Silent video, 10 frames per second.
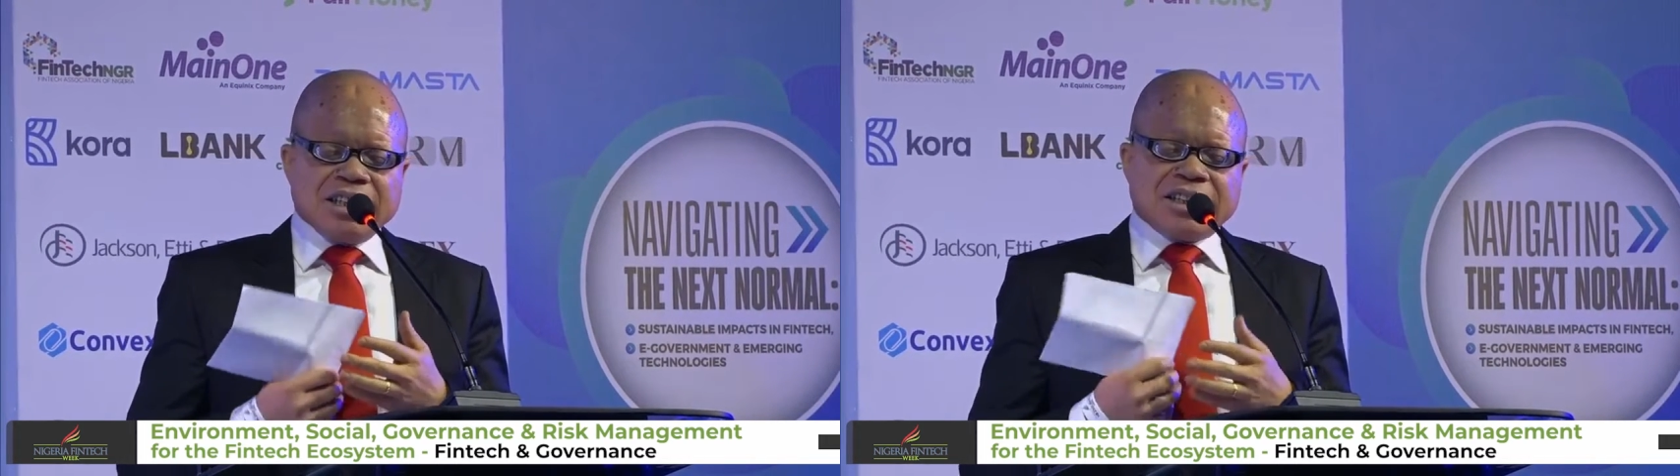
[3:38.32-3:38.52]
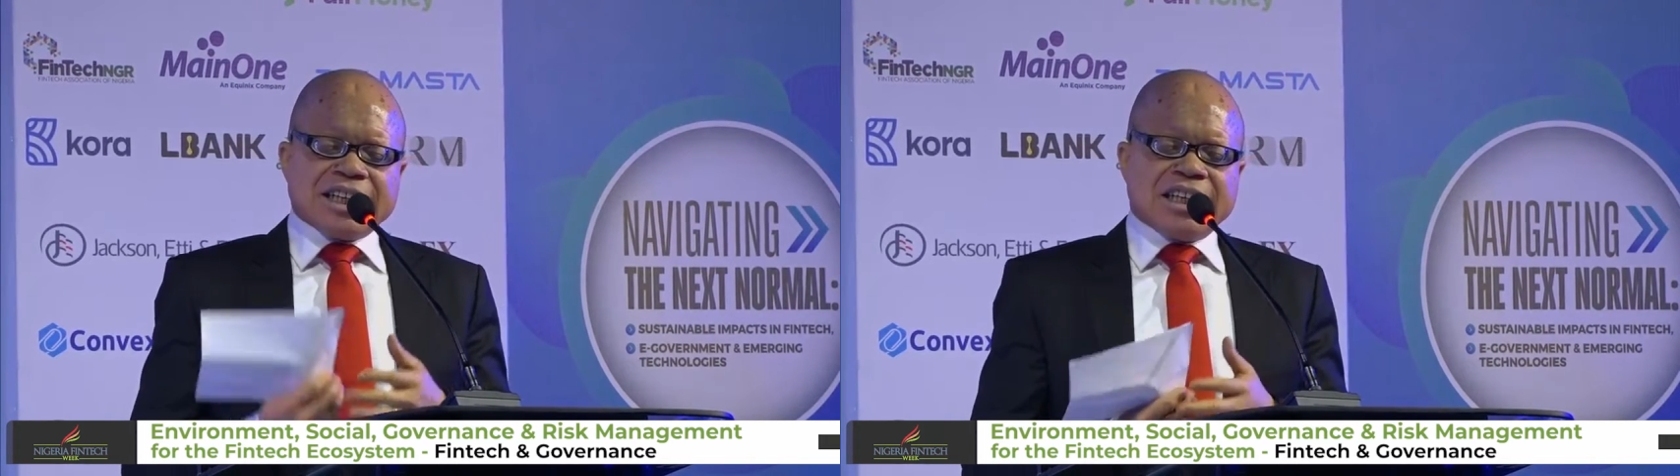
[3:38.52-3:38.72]

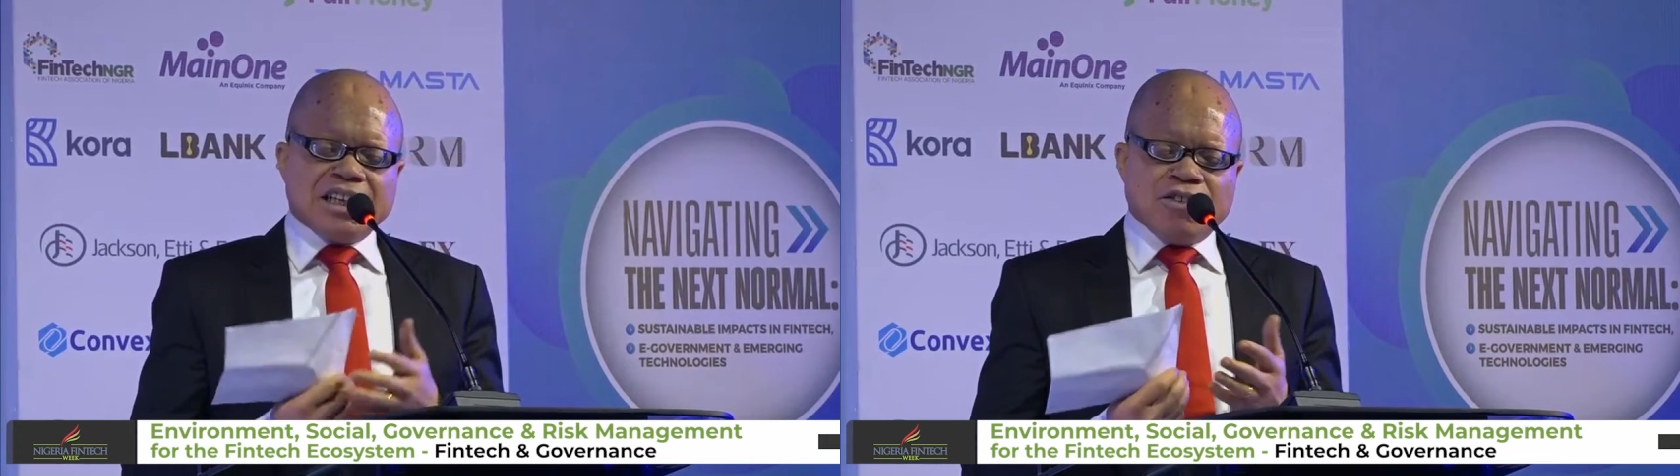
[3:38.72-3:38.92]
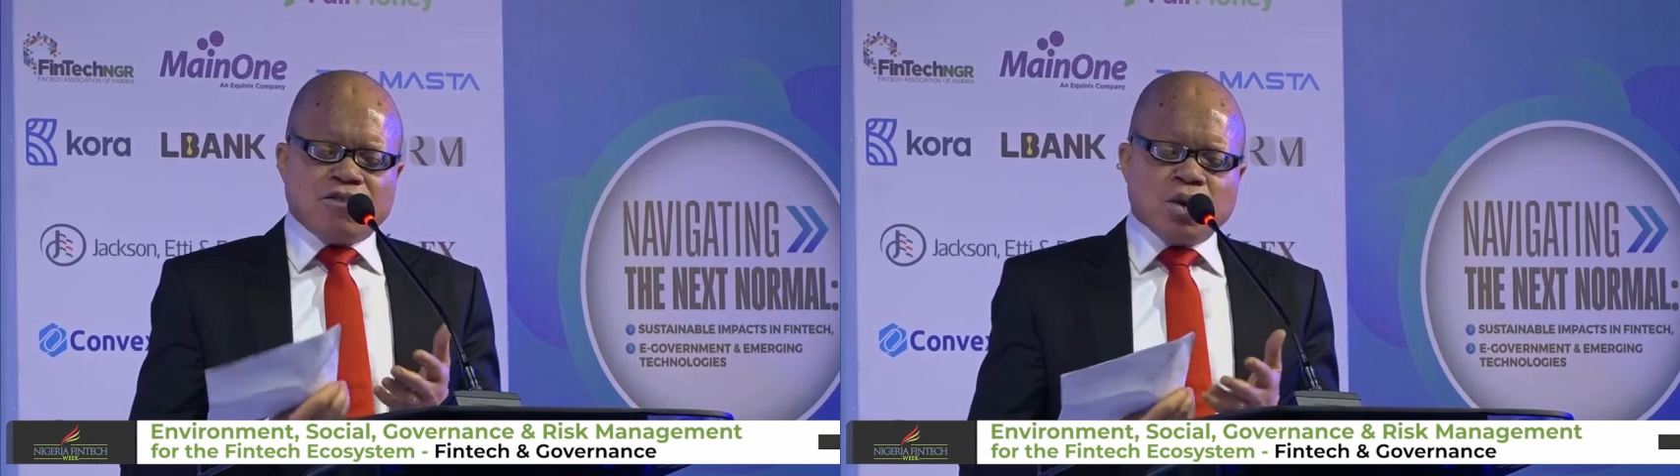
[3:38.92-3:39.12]
taken
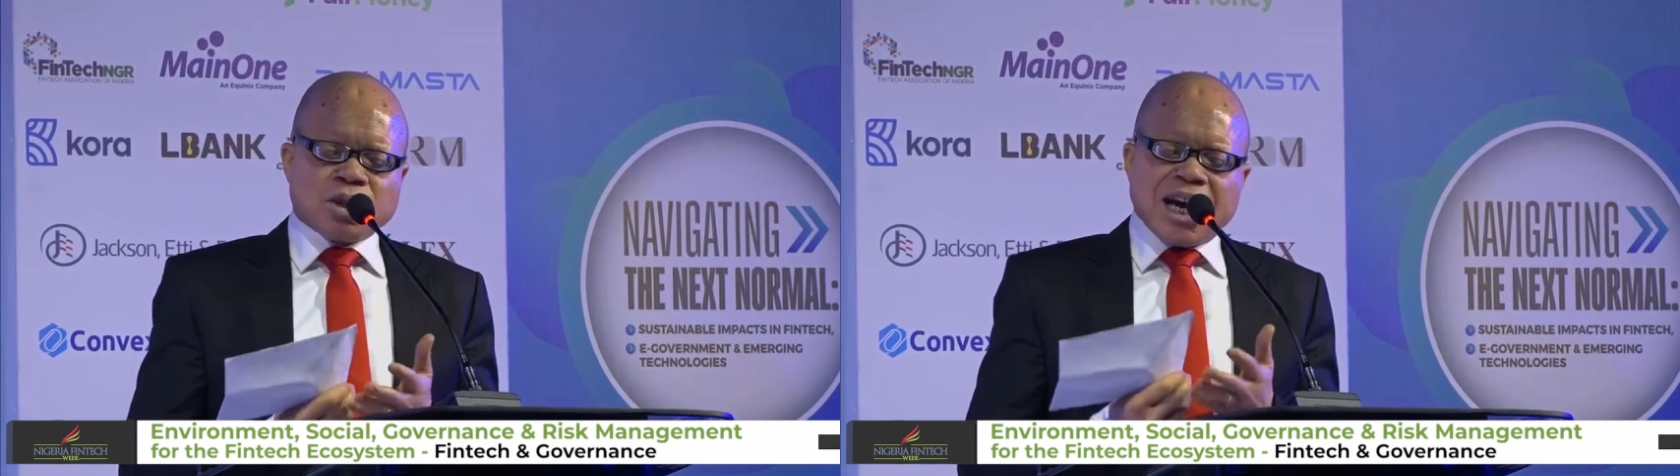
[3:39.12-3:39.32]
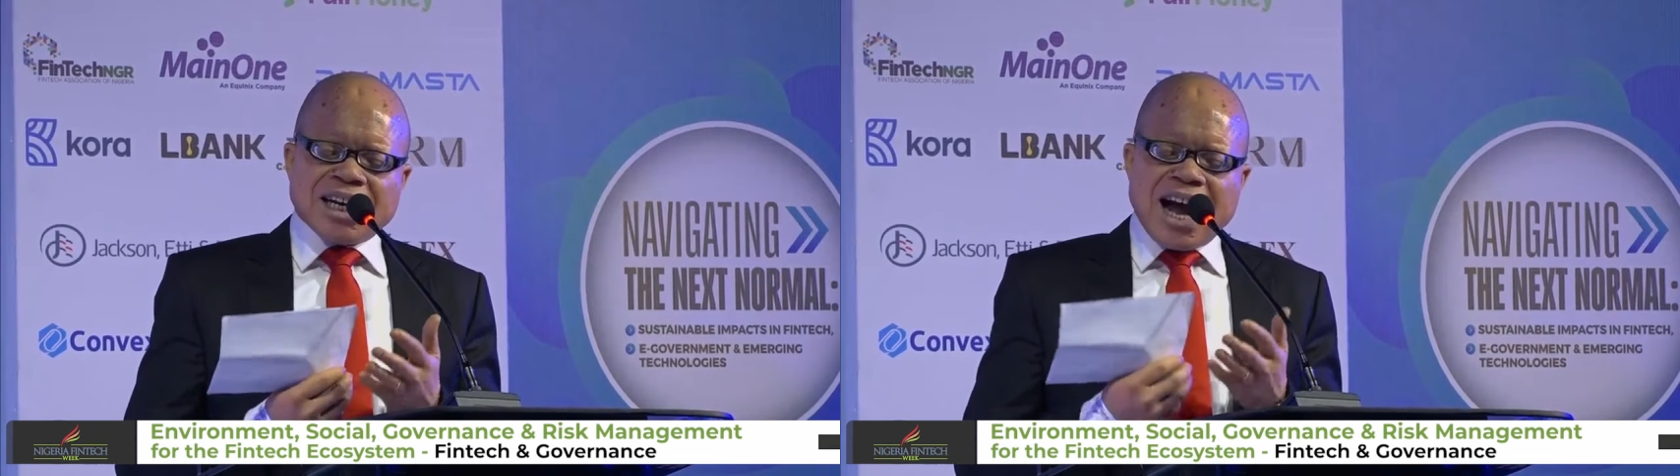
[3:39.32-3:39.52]
a
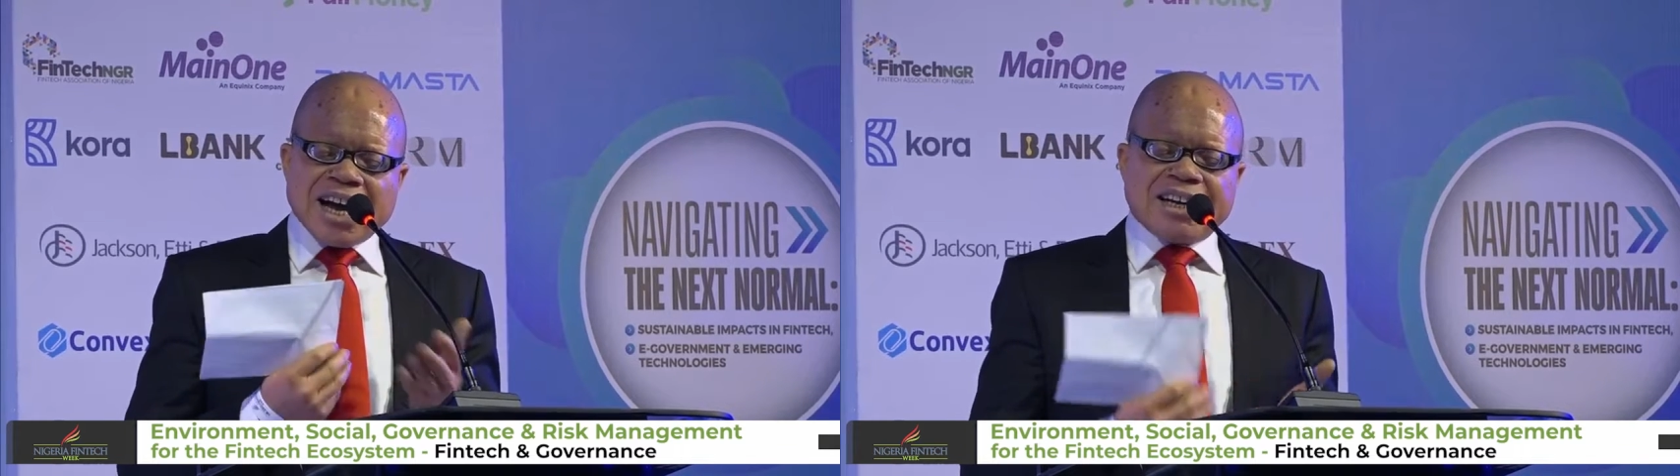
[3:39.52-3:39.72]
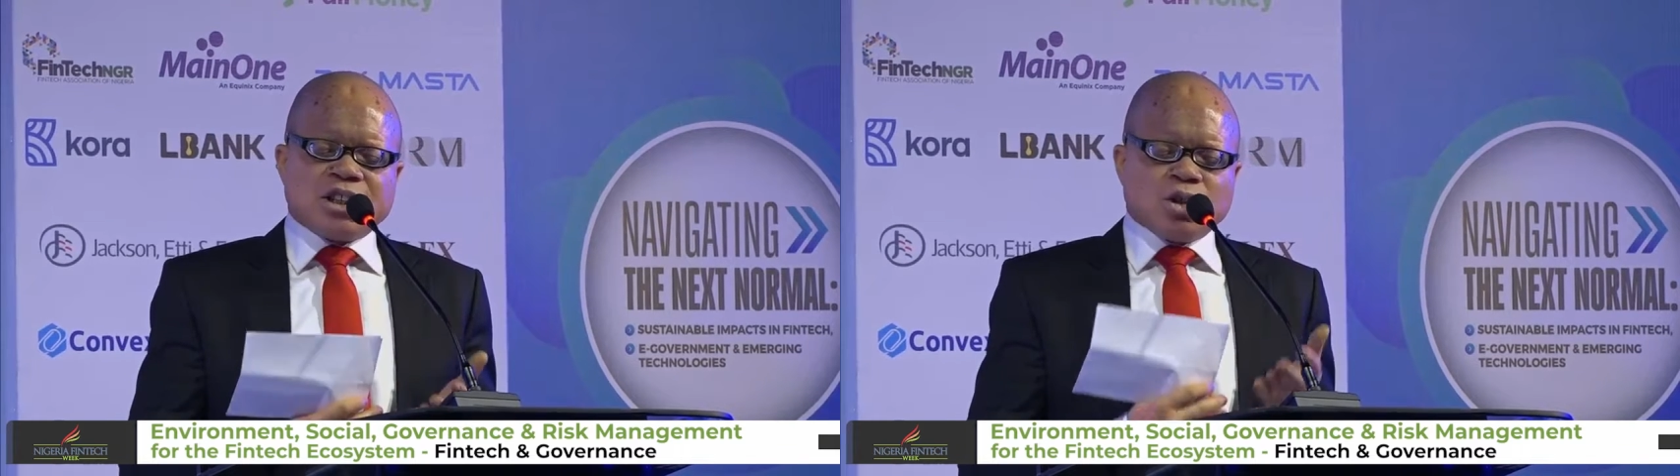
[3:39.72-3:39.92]
vote and agreed